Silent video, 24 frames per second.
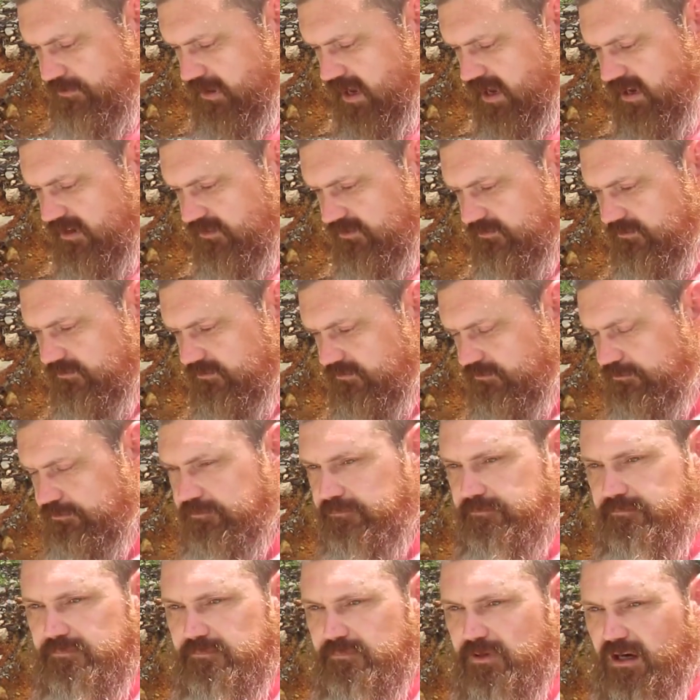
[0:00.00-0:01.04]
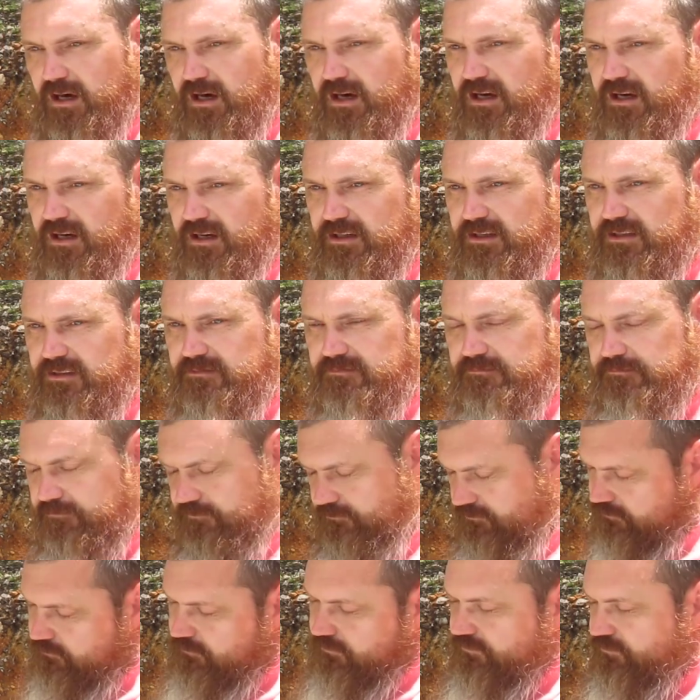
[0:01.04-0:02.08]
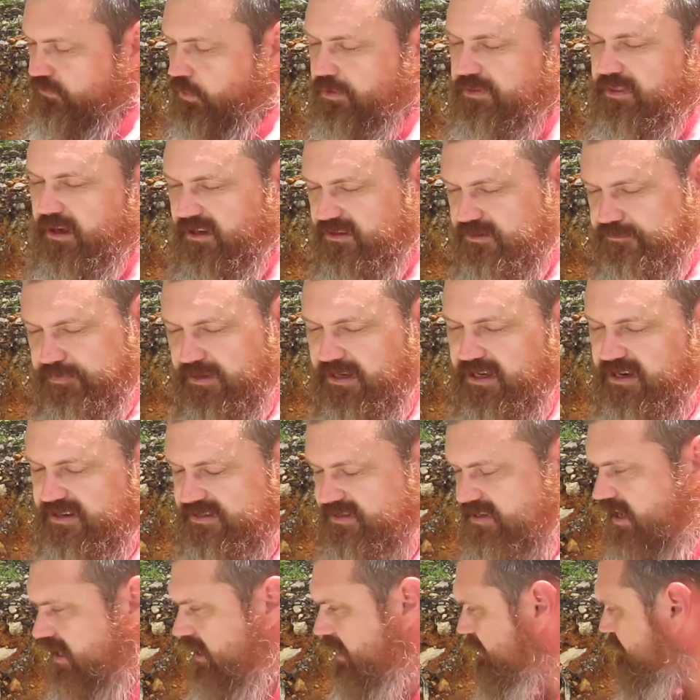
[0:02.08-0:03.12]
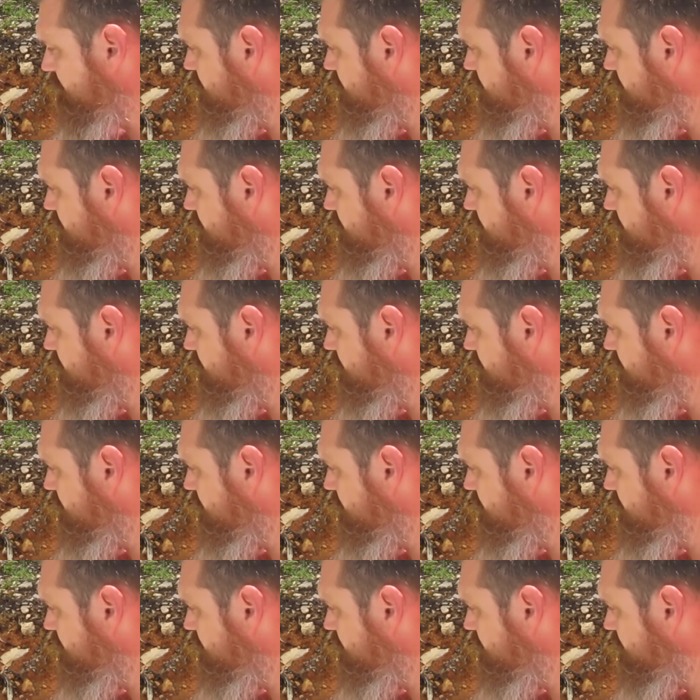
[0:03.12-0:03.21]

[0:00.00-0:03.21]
pound, uh, 4,000 psi